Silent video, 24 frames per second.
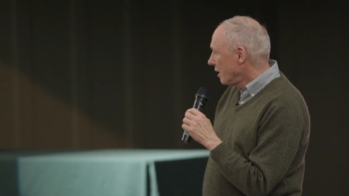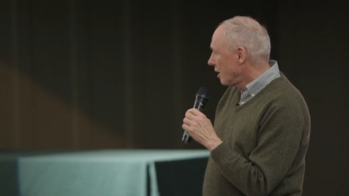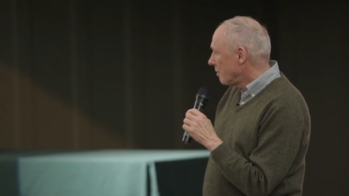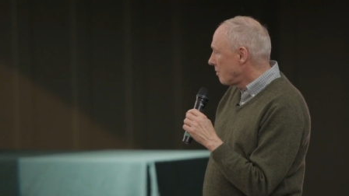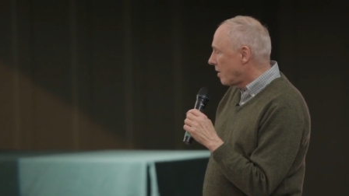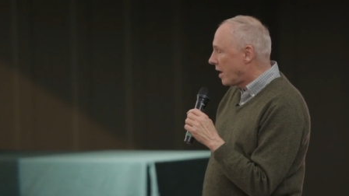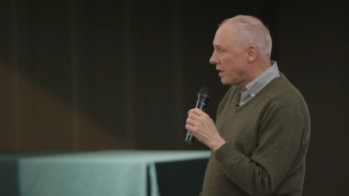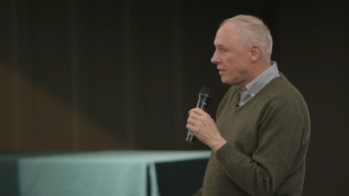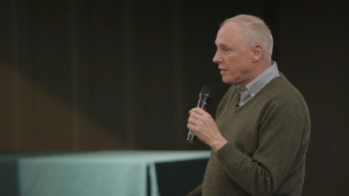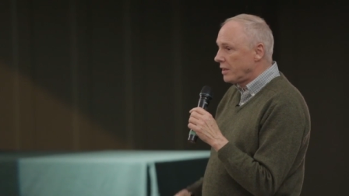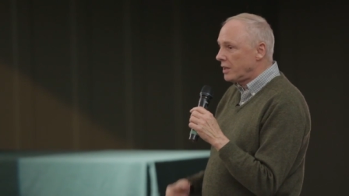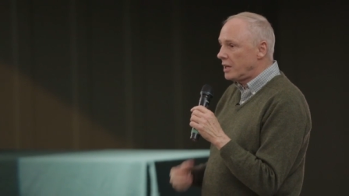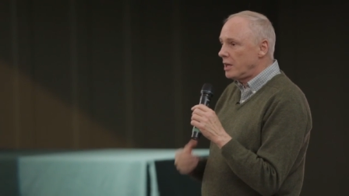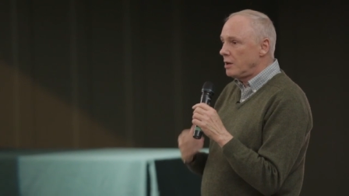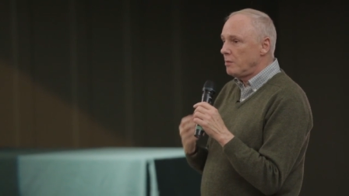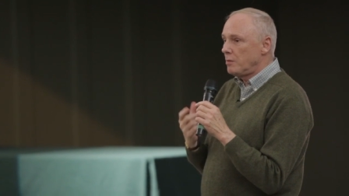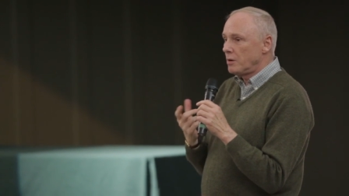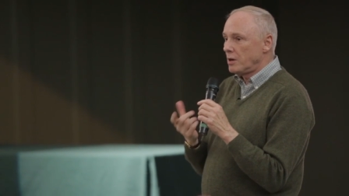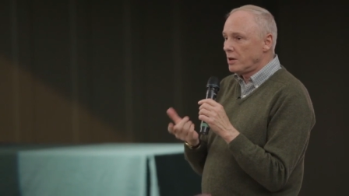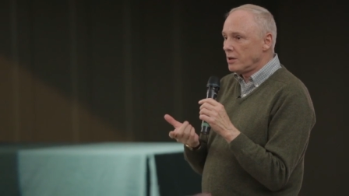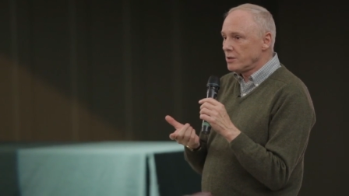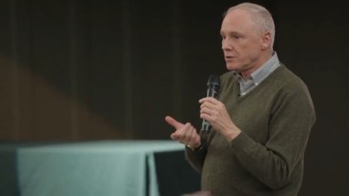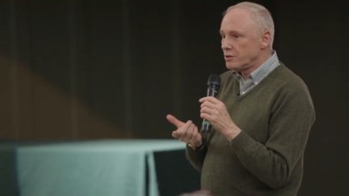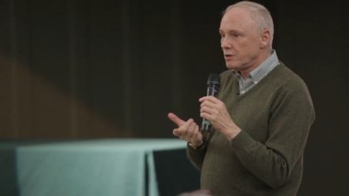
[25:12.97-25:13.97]
Um, I think he
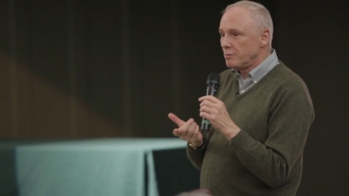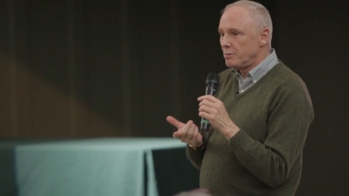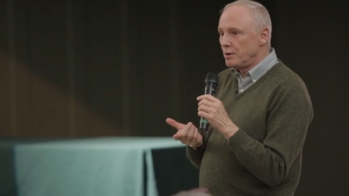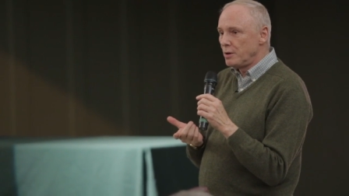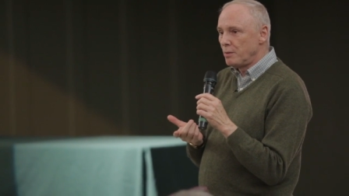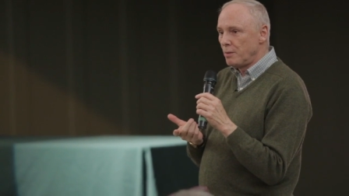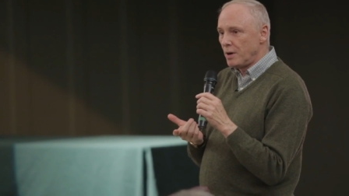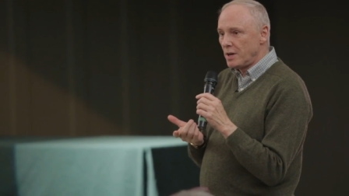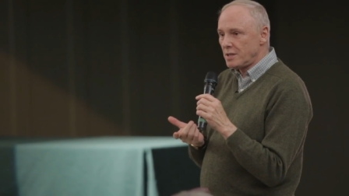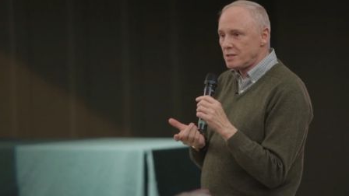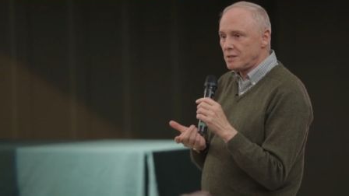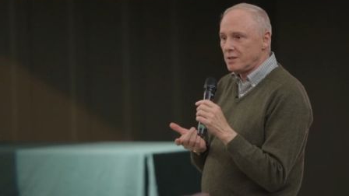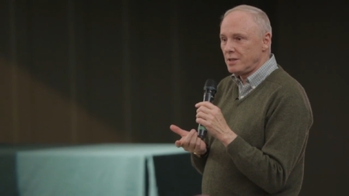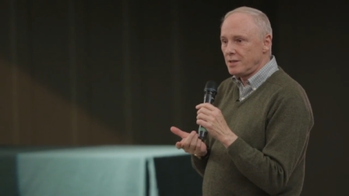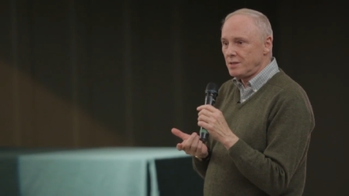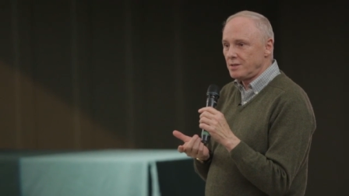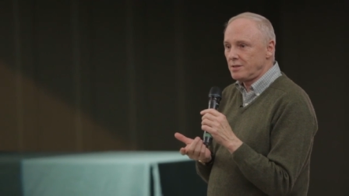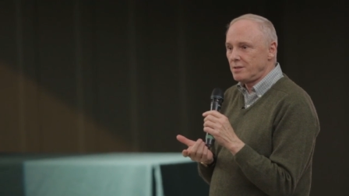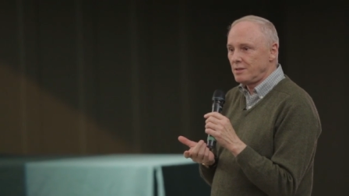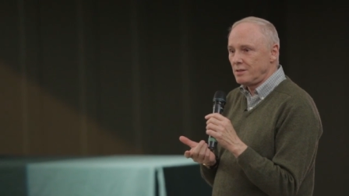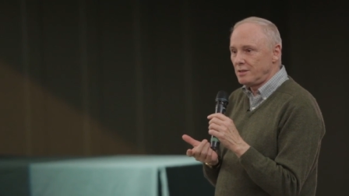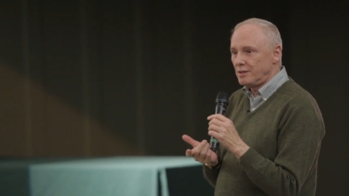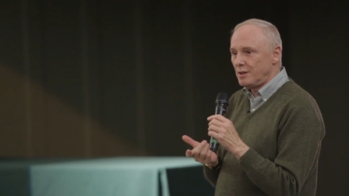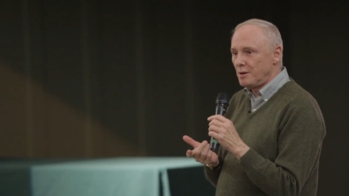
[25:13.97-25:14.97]
would also be
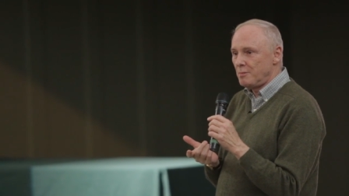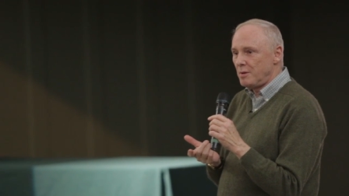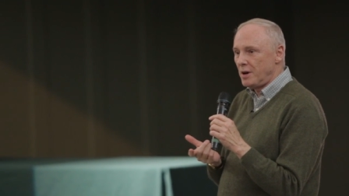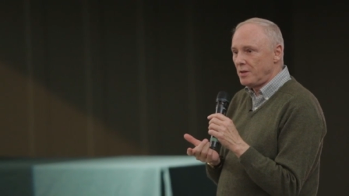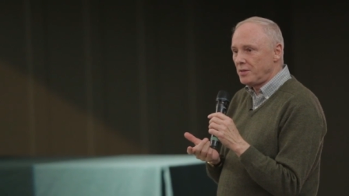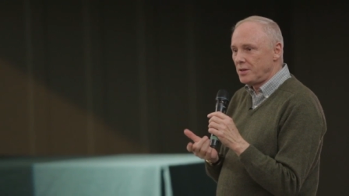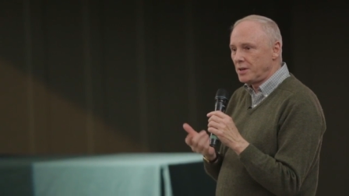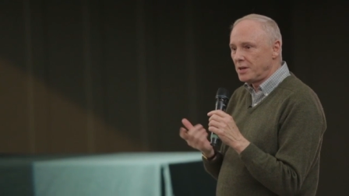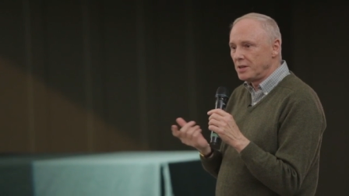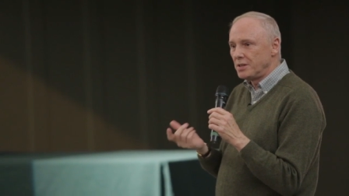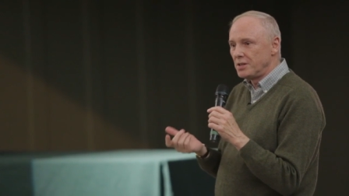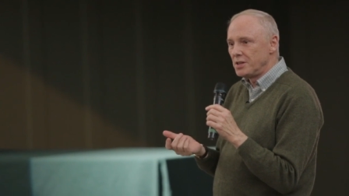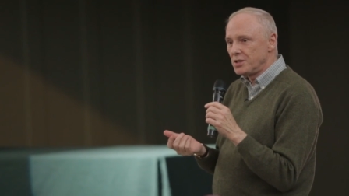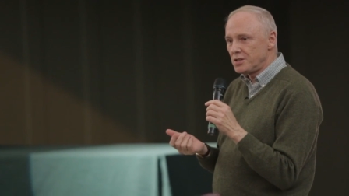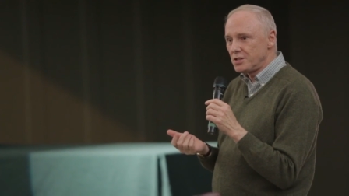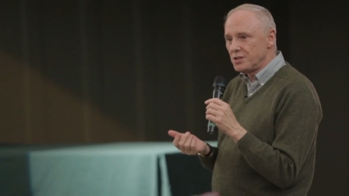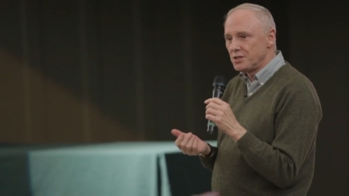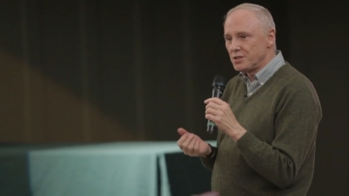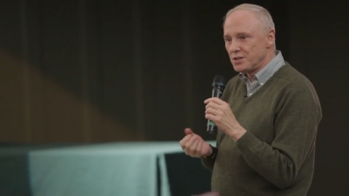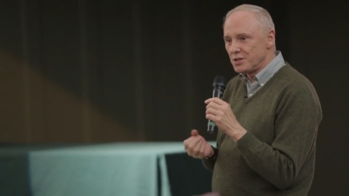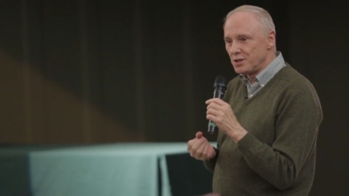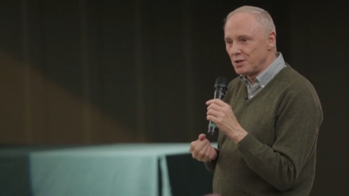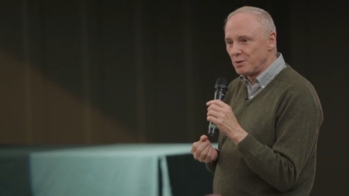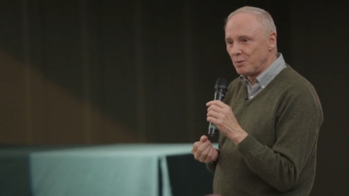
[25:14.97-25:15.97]
restless about the
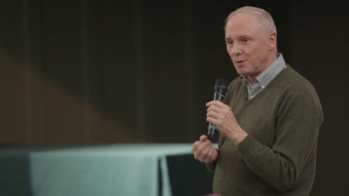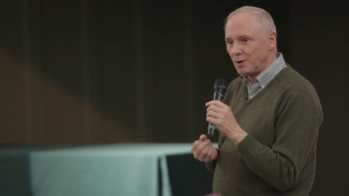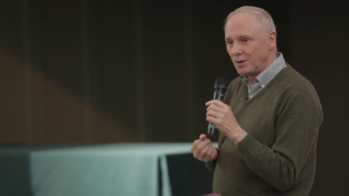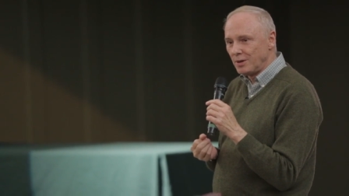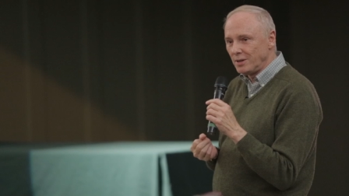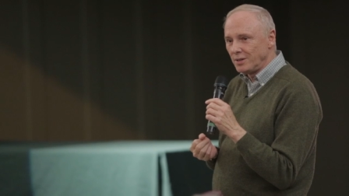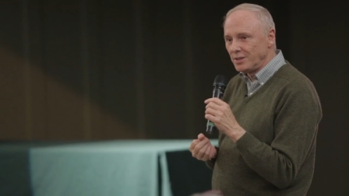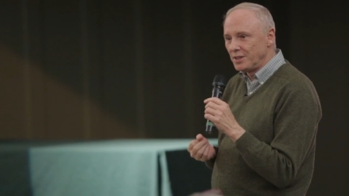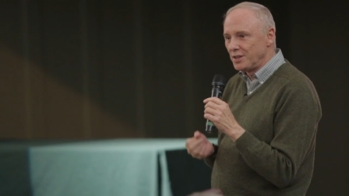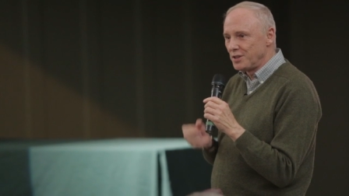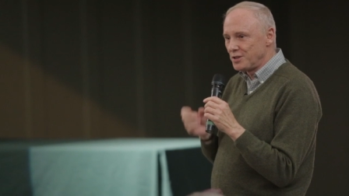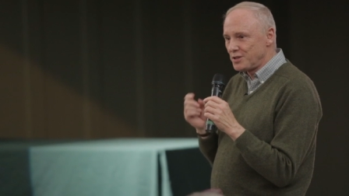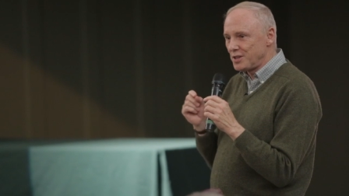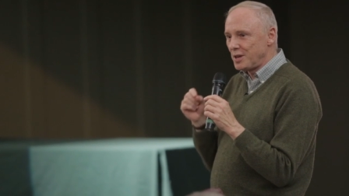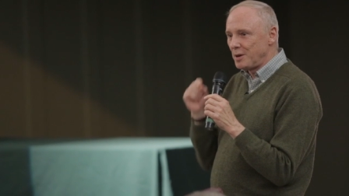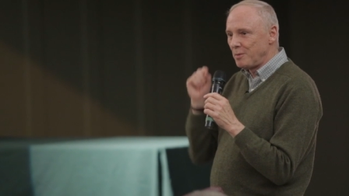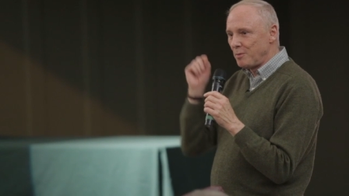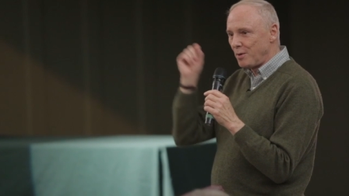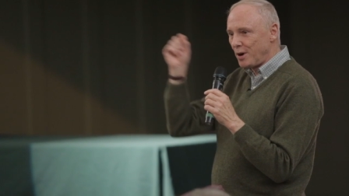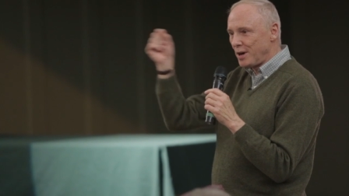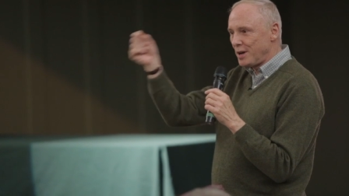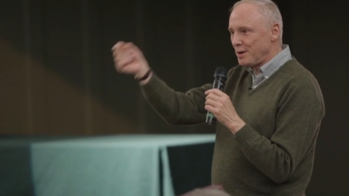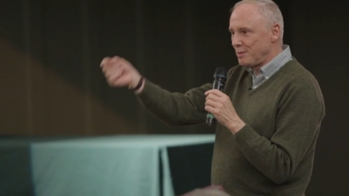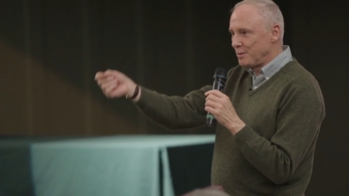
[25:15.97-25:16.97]
conditions in the world in the
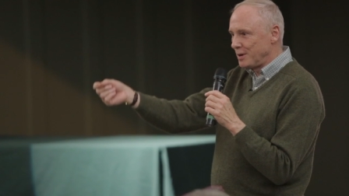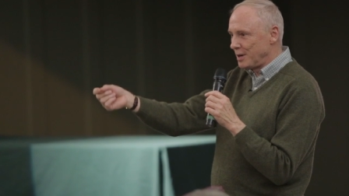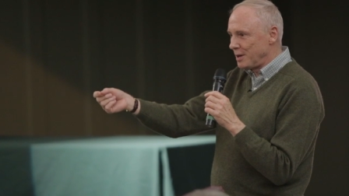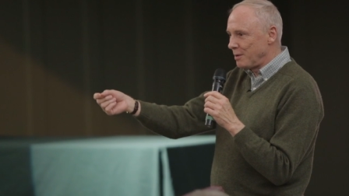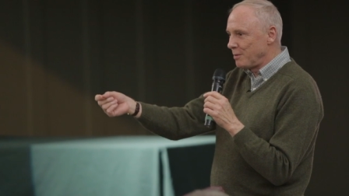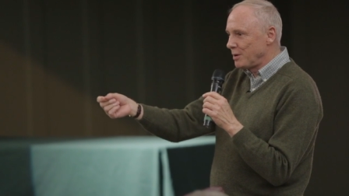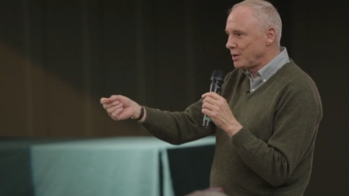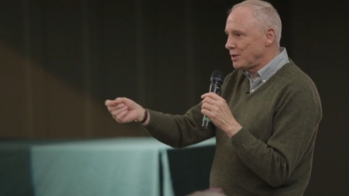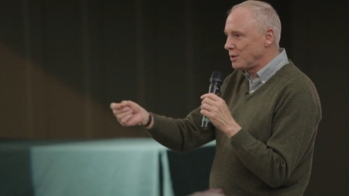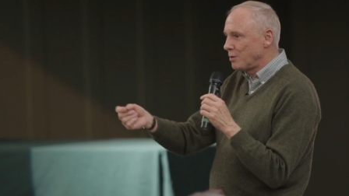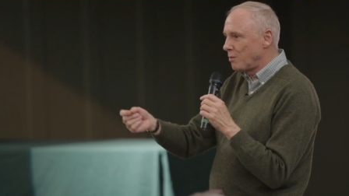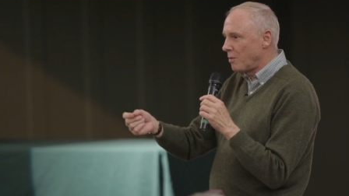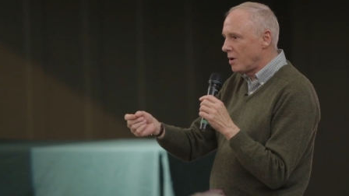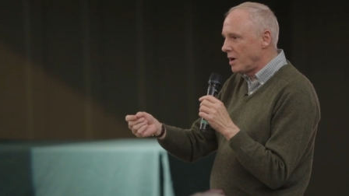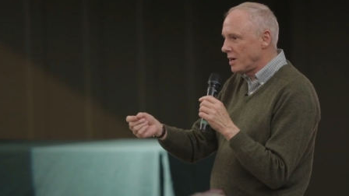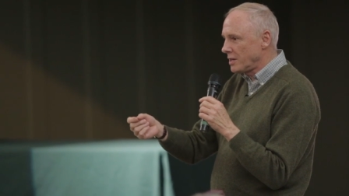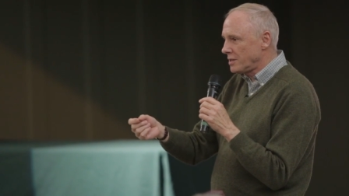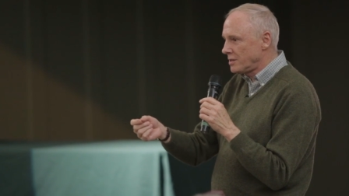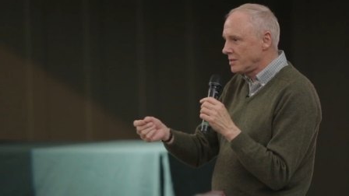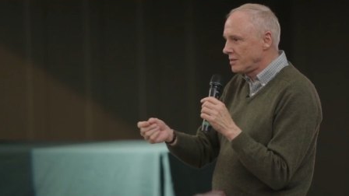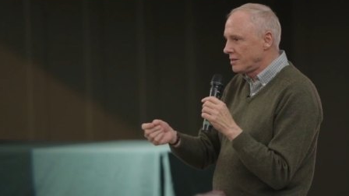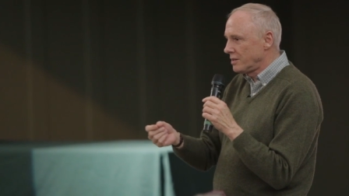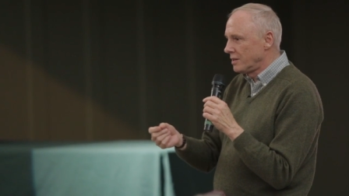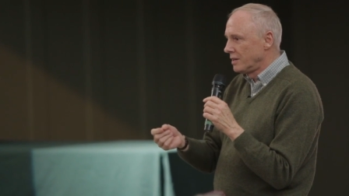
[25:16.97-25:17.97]
same way when he went to
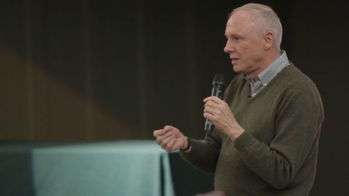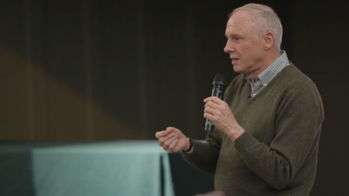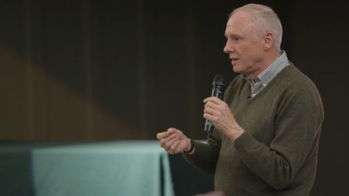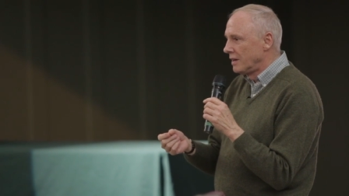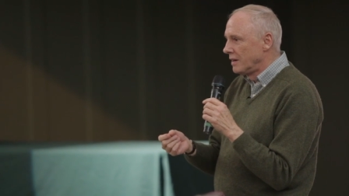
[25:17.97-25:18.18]
Watts.